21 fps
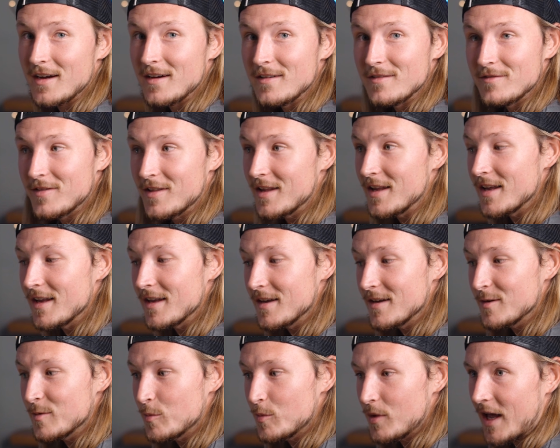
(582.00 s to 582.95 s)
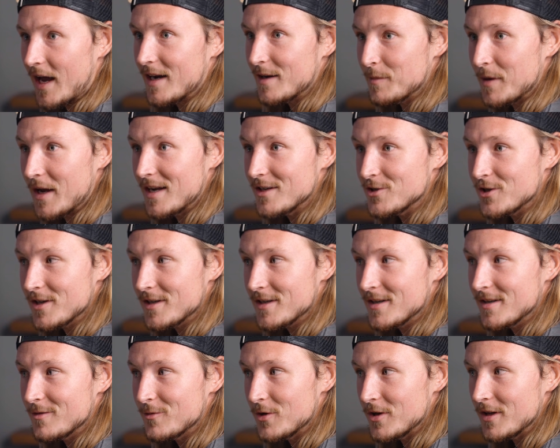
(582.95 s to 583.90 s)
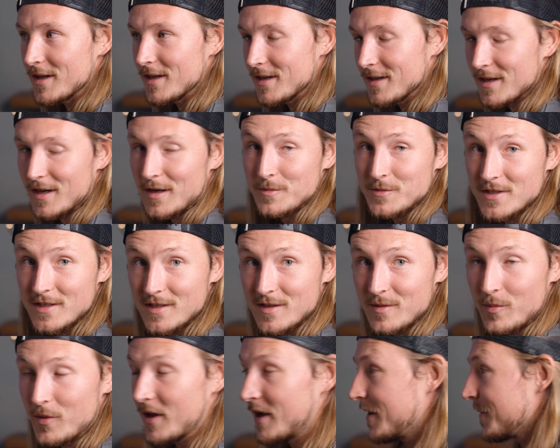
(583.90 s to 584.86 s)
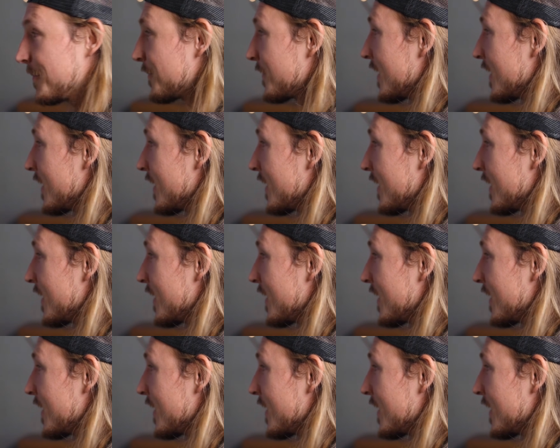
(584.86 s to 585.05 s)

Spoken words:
of the Blackmagic really comes into play.